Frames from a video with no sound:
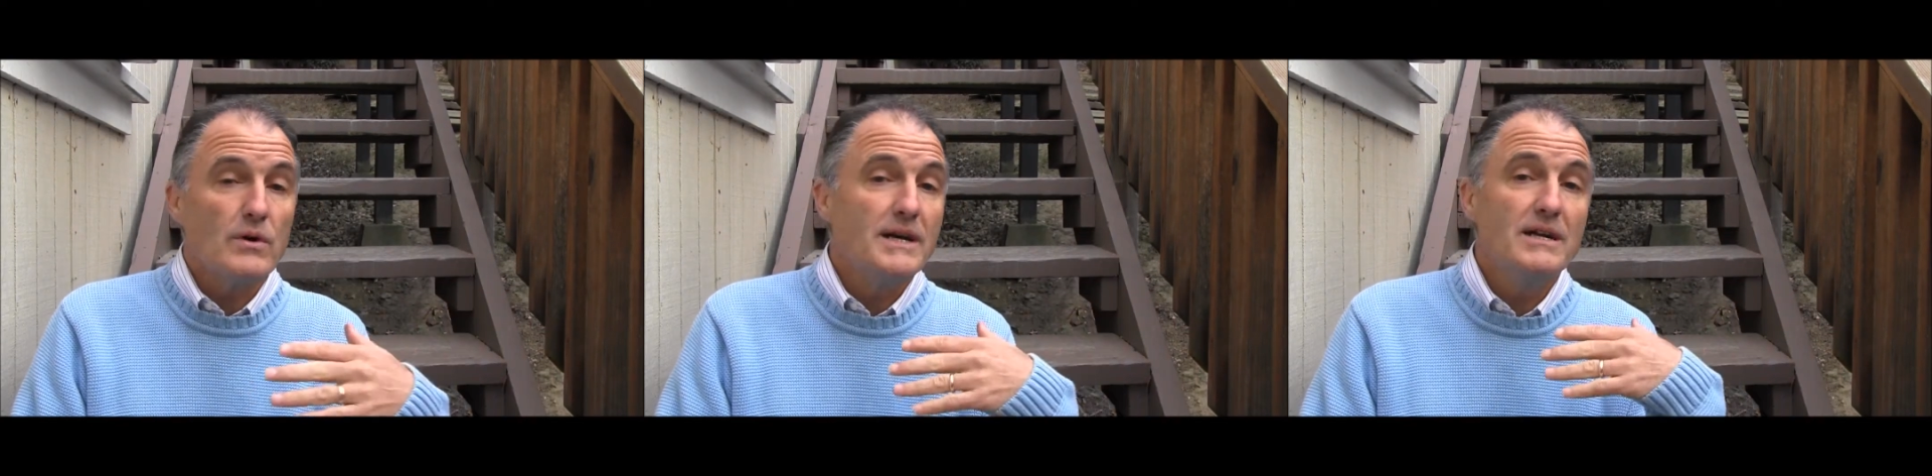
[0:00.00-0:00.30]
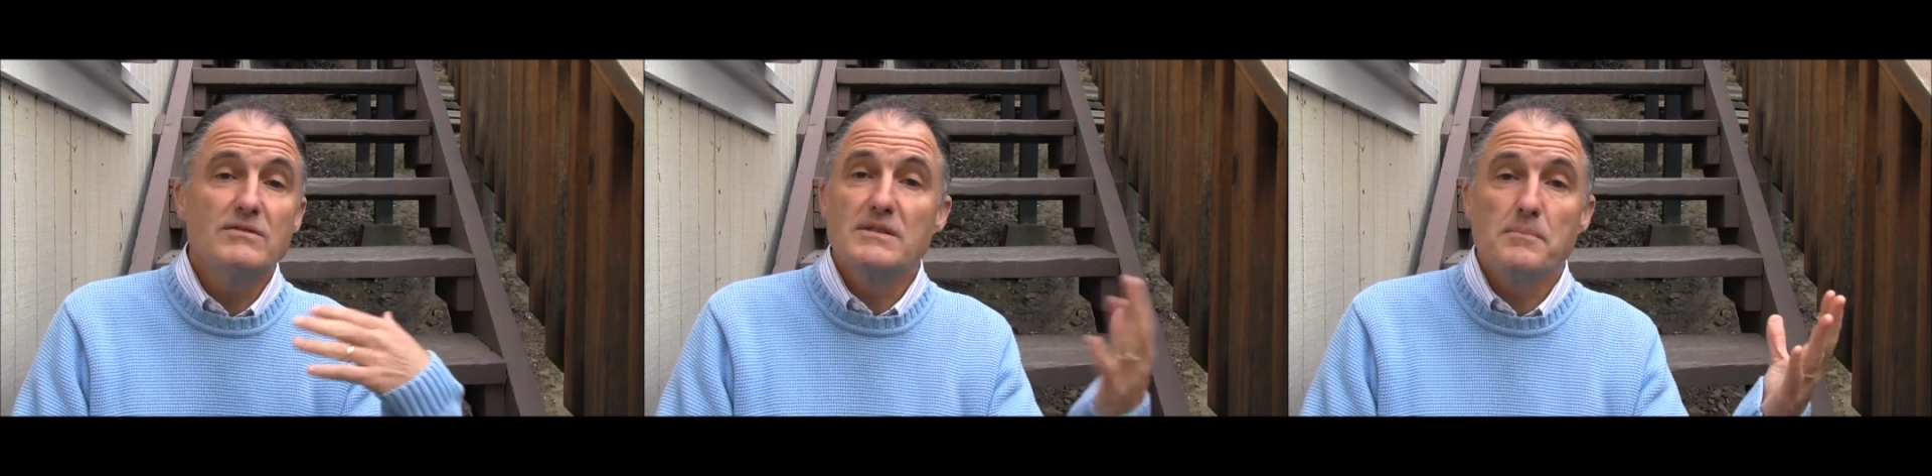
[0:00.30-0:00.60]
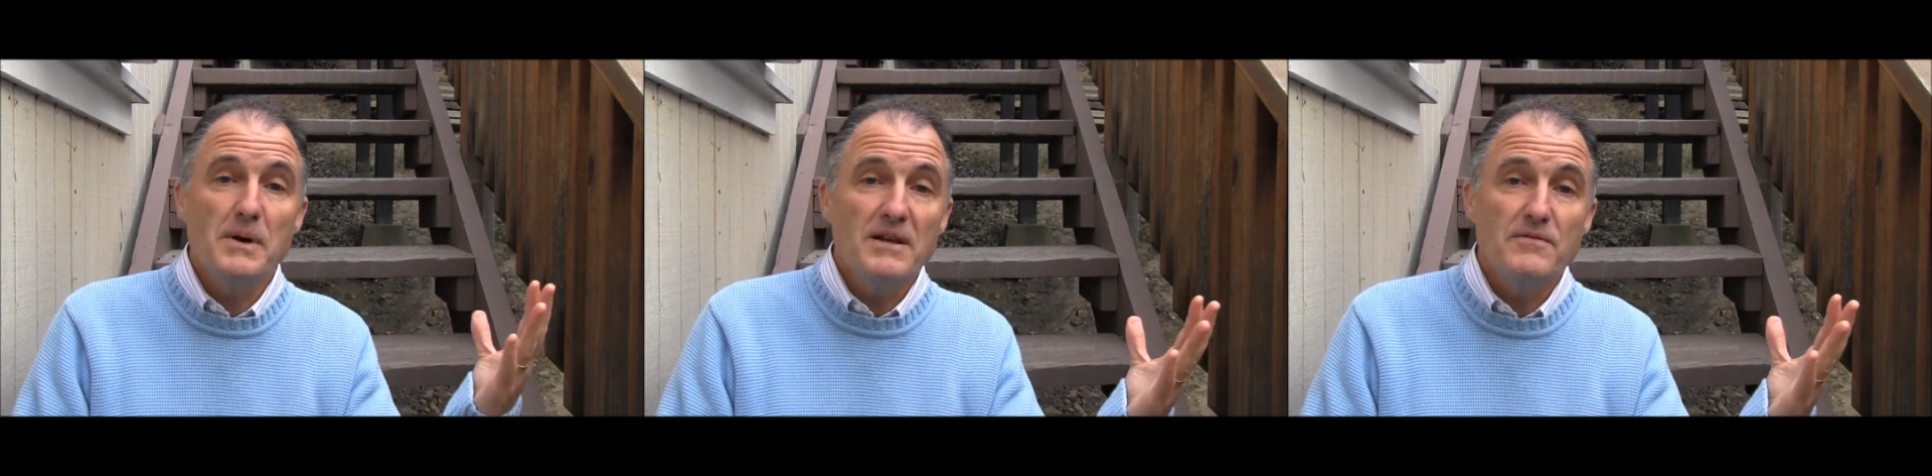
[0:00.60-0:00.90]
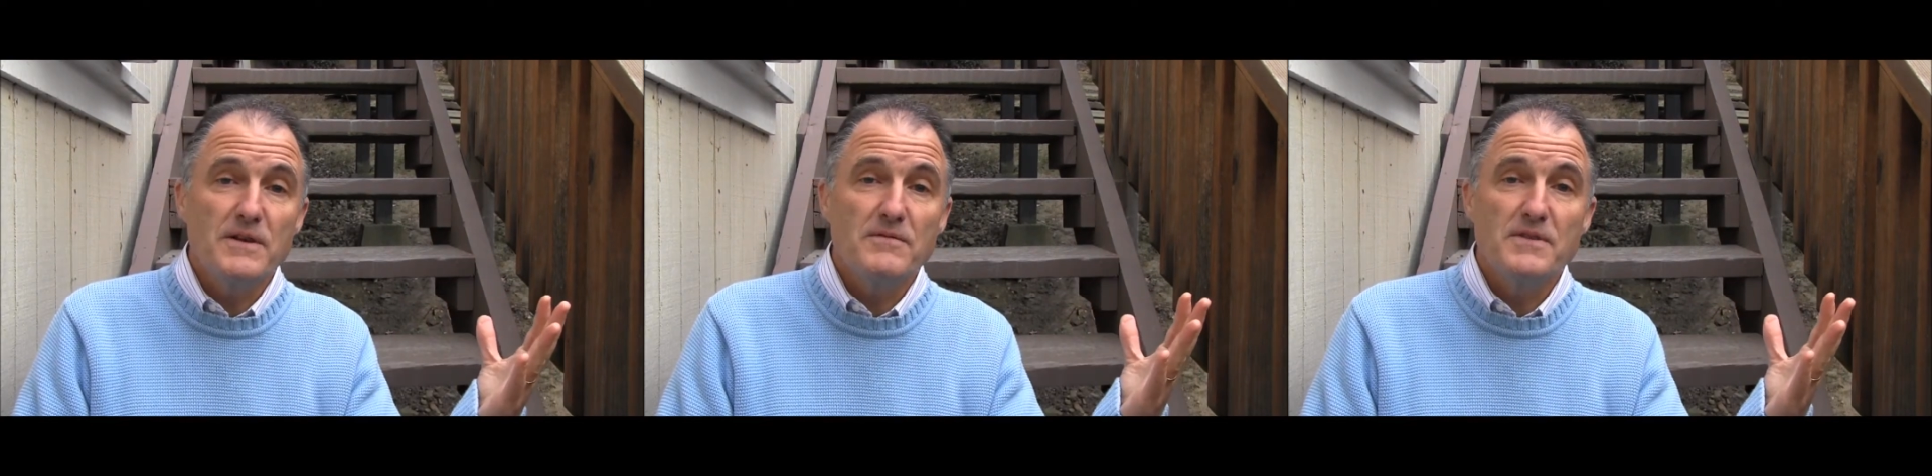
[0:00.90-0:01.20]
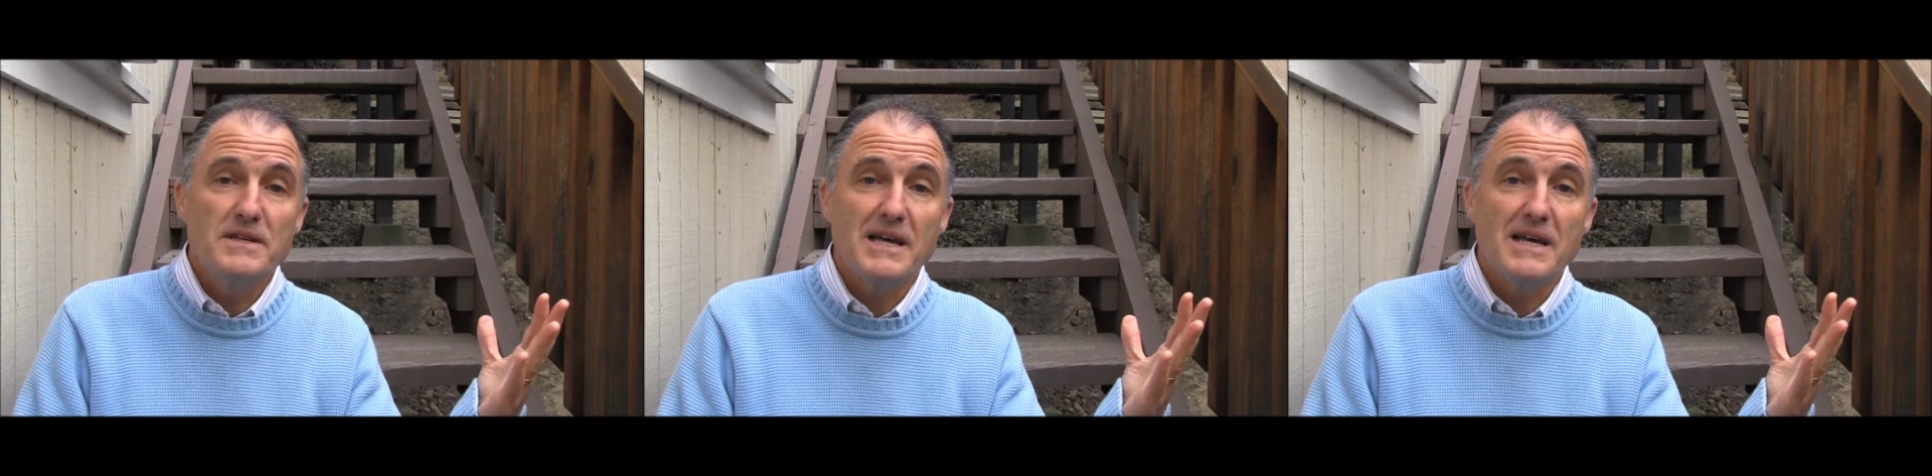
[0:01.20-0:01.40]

or here's the benefit of the